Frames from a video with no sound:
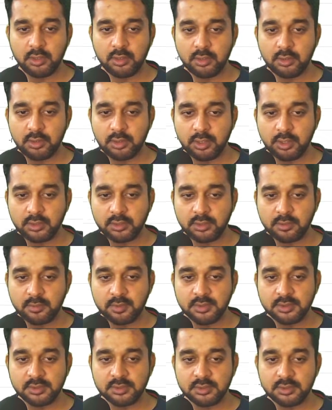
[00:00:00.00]
next
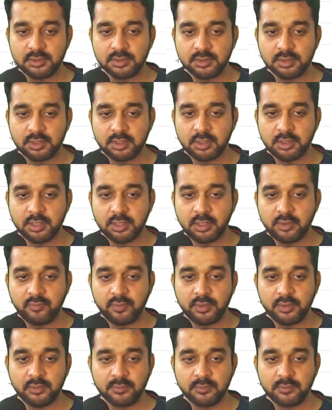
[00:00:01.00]
image is 11